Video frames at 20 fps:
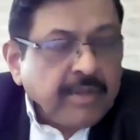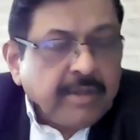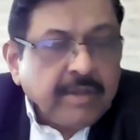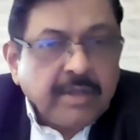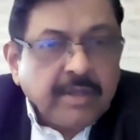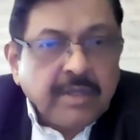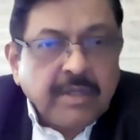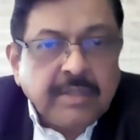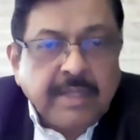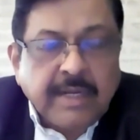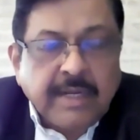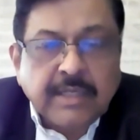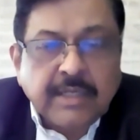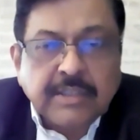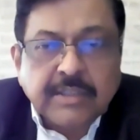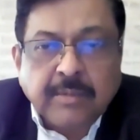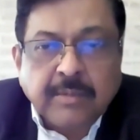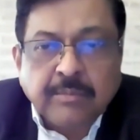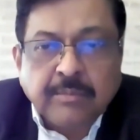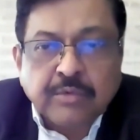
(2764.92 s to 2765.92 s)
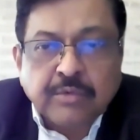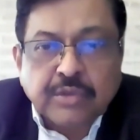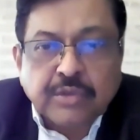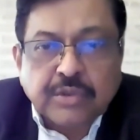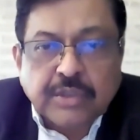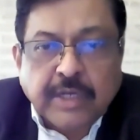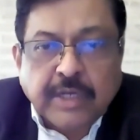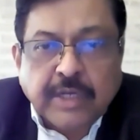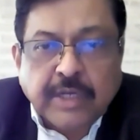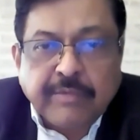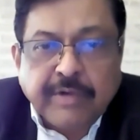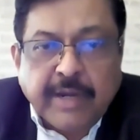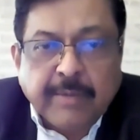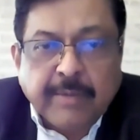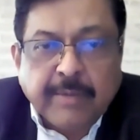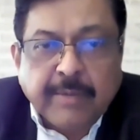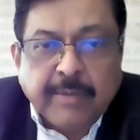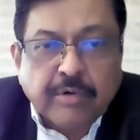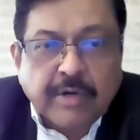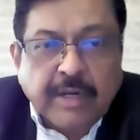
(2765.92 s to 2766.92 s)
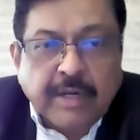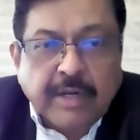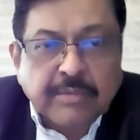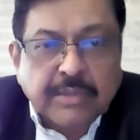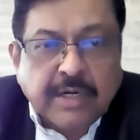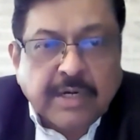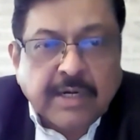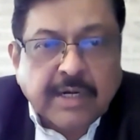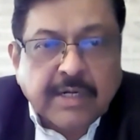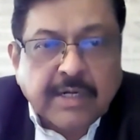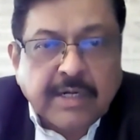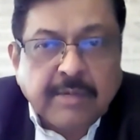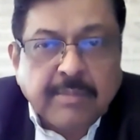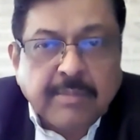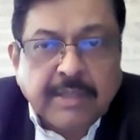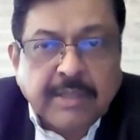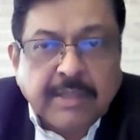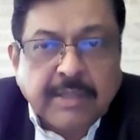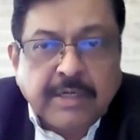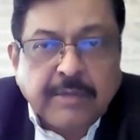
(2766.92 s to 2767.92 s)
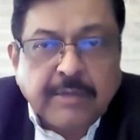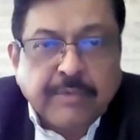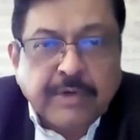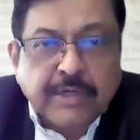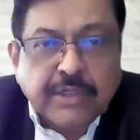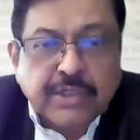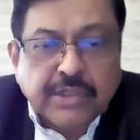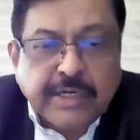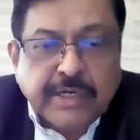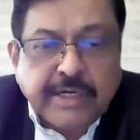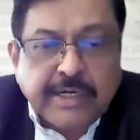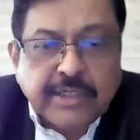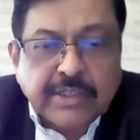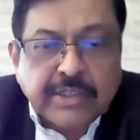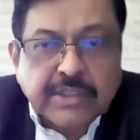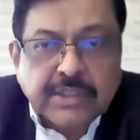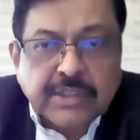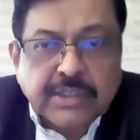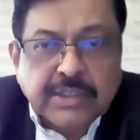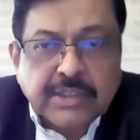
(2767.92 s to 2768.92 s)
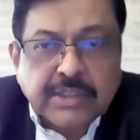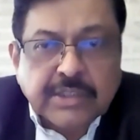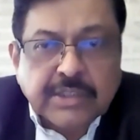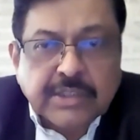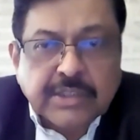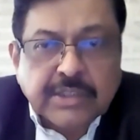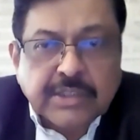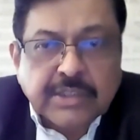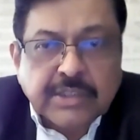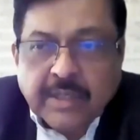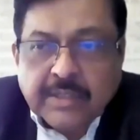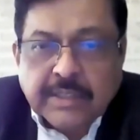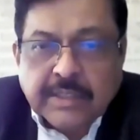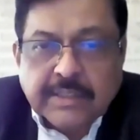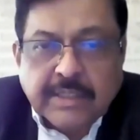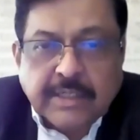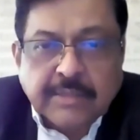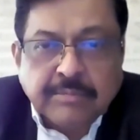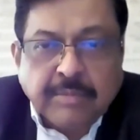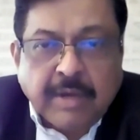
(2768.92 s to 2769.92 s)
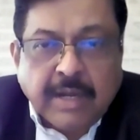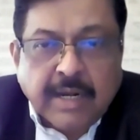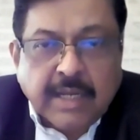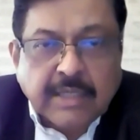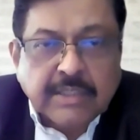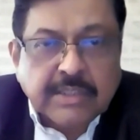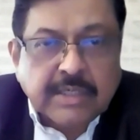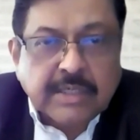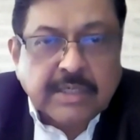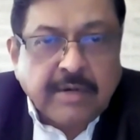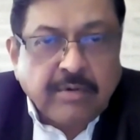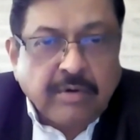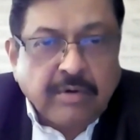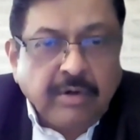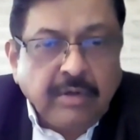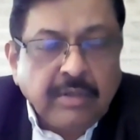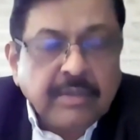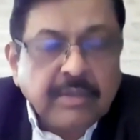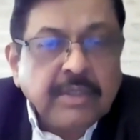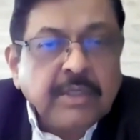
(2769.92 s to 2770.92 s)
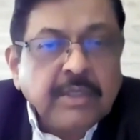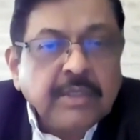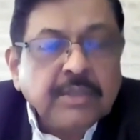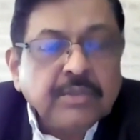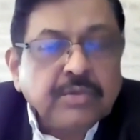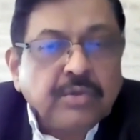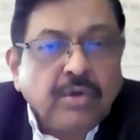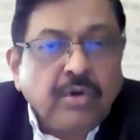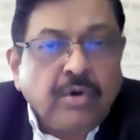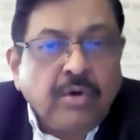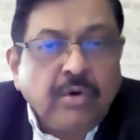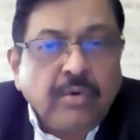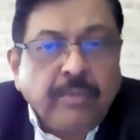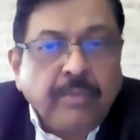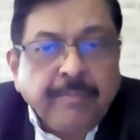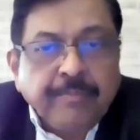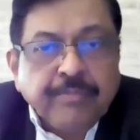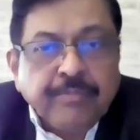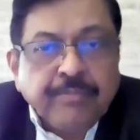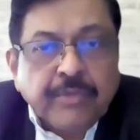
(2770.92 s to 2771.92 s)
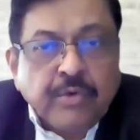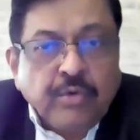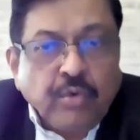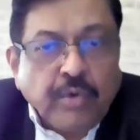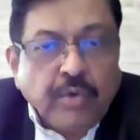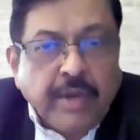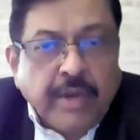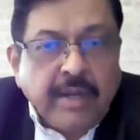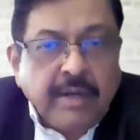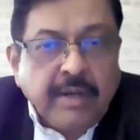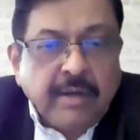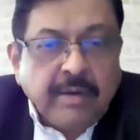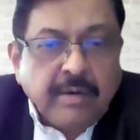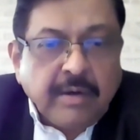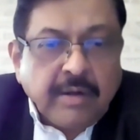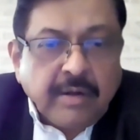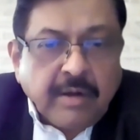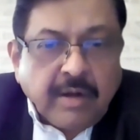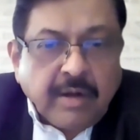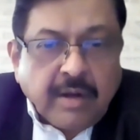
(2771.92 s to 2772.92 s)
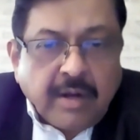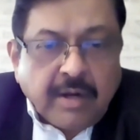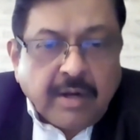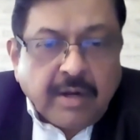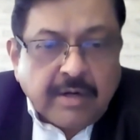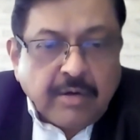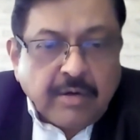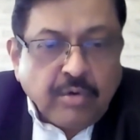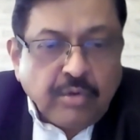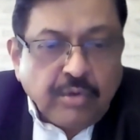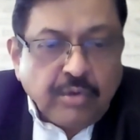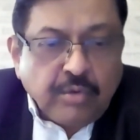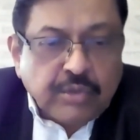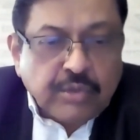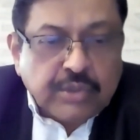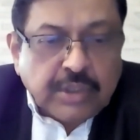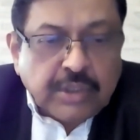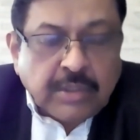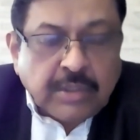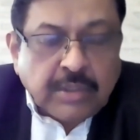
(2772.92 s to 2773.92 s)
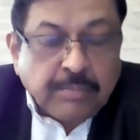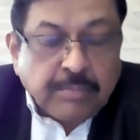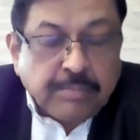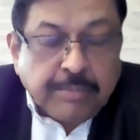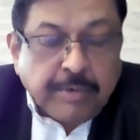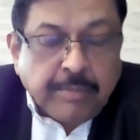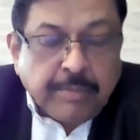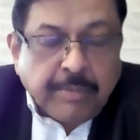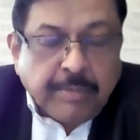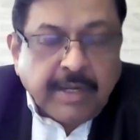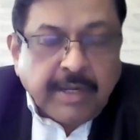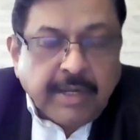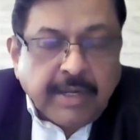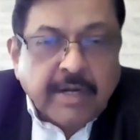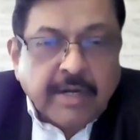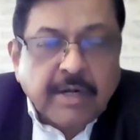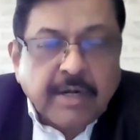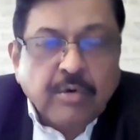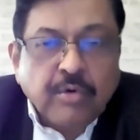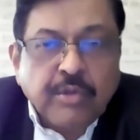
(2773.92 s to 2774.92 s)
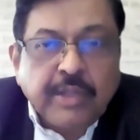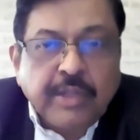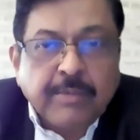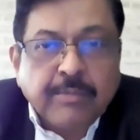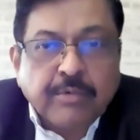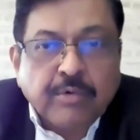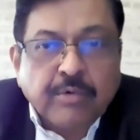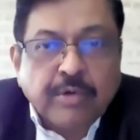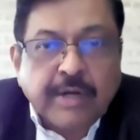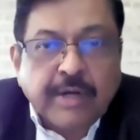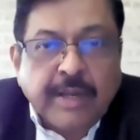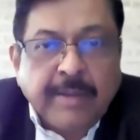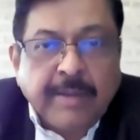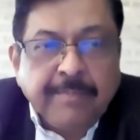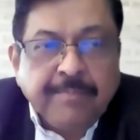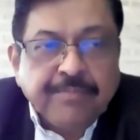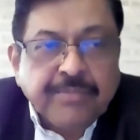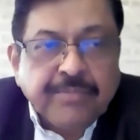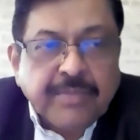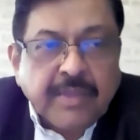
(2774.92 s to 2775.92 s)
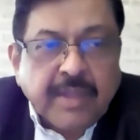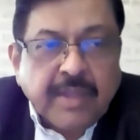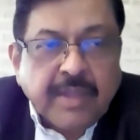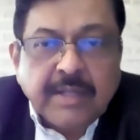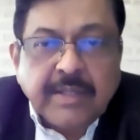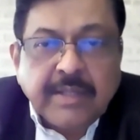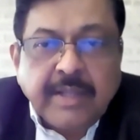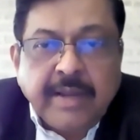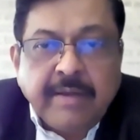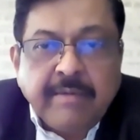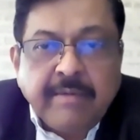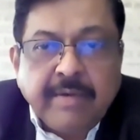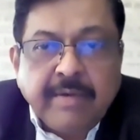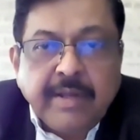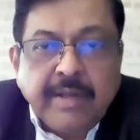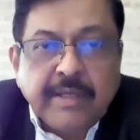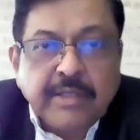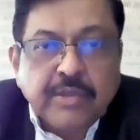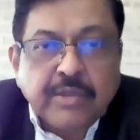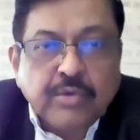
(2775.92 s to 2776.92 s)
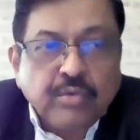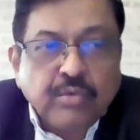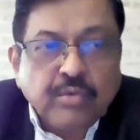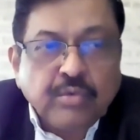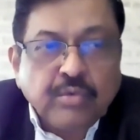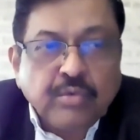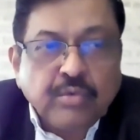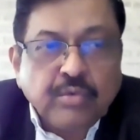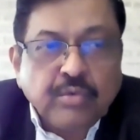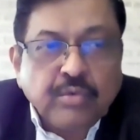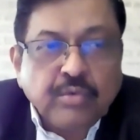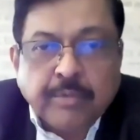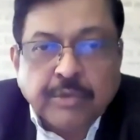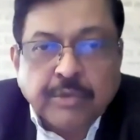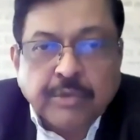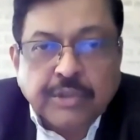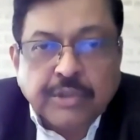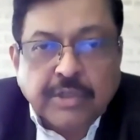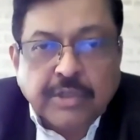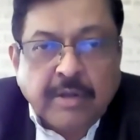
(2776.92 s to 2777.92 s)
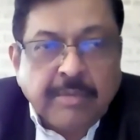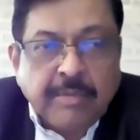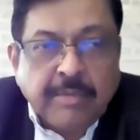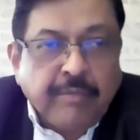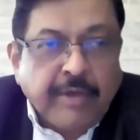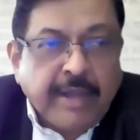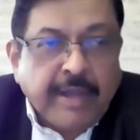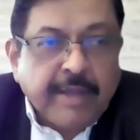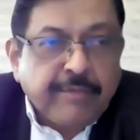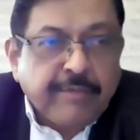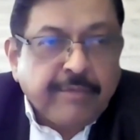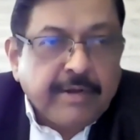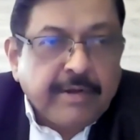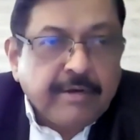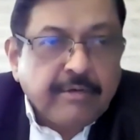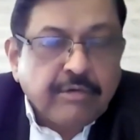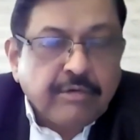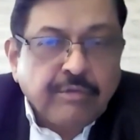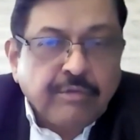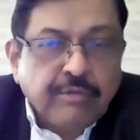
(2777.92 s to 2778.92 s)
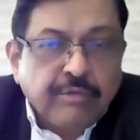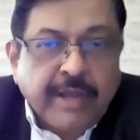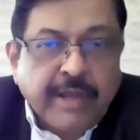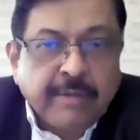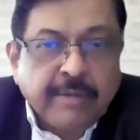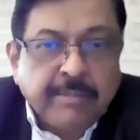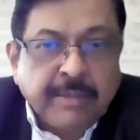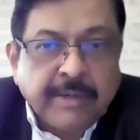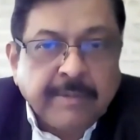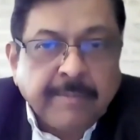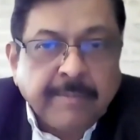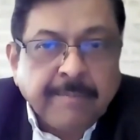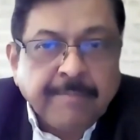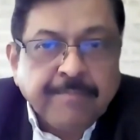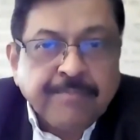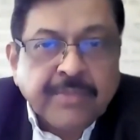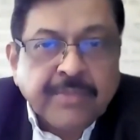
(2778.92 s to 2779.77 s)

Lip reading: There are some certificate programs conducted by the different states, such as Maharashtra and all. So you can undergo those, people can undergo that program, and the entry is to the position of the firefighter or the fireman.